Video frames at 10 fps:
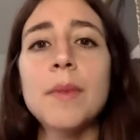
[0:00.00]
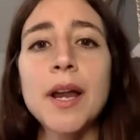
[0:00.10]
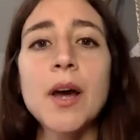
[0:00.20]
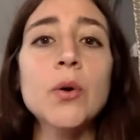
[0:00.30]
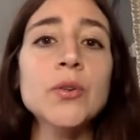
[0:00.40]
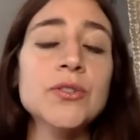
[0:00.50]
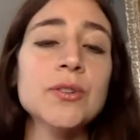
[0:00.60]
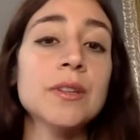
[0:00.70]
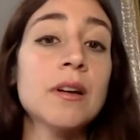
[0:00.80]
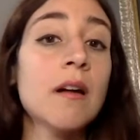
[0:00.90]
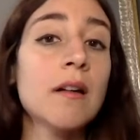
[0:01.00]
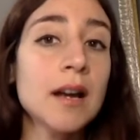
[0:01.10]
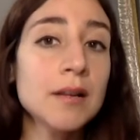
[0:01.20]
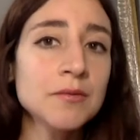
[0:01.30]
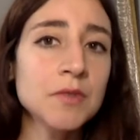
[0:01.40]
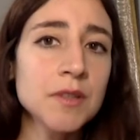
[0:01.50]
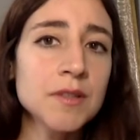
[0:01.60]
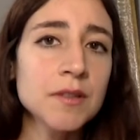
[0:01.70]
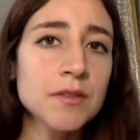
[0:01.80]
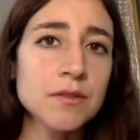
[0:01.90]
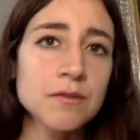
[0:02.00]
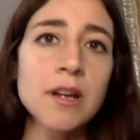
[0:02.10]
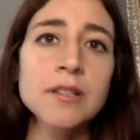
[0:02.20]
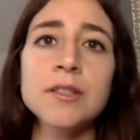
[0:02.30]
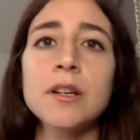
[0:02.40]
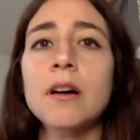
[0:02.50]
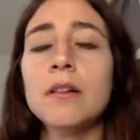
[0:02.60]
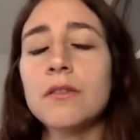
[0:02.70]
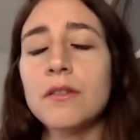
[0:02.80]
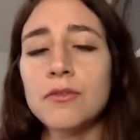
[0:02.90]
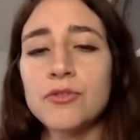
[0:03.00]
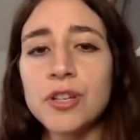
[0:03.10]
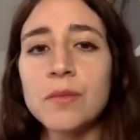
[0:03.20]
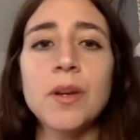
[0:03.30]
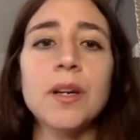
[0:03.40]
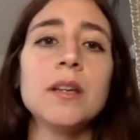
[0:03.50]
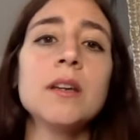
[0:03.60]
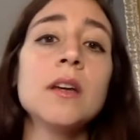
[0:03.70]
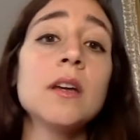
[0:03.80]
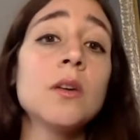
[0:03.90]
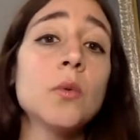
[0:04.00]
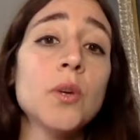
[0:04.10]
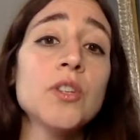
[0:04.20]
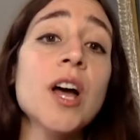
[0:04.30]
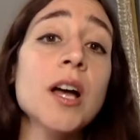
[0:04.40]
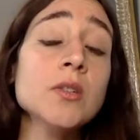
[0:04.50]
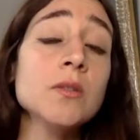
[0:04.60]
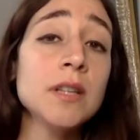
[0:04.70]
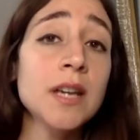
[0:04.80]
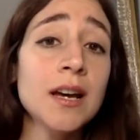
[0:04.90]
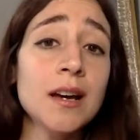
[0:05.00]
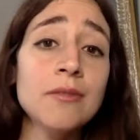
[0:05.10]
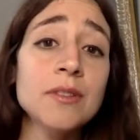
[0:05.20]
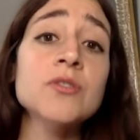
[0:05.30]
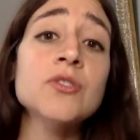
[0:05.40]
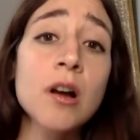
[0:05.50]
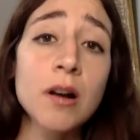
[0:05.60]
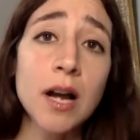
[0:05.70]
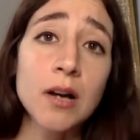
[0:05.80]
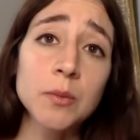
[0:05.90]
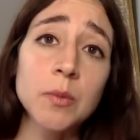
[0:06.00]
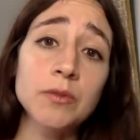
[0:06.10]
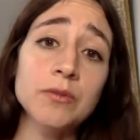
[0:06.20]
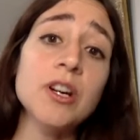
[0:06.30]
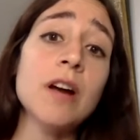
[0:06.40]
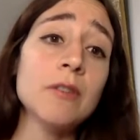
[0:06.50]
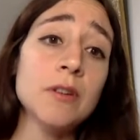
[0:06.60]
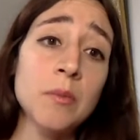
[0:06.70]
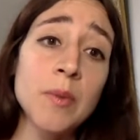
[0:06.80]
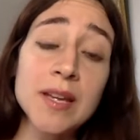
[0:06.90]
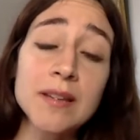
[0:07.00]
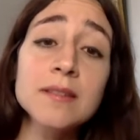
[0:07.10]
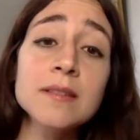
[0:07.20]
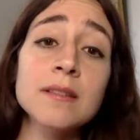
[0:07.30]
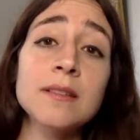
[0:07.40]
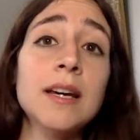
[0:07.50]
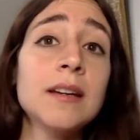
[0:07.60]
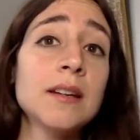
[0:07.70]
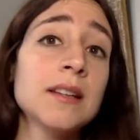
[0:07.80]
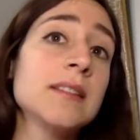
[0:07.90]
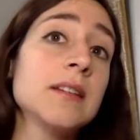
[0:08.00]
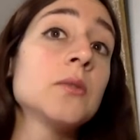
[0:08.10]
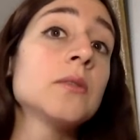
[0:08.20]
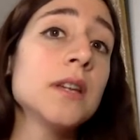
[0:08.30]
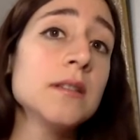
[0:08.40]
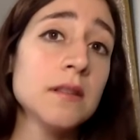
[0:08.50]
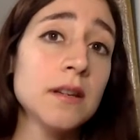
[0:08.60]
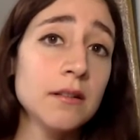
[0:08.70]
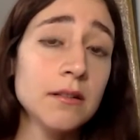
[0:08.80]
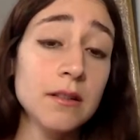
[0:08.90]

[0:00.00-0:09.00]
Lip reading: But also there are countries such as Russia or Germany, which actually have a strong outbound traveler base that they could easily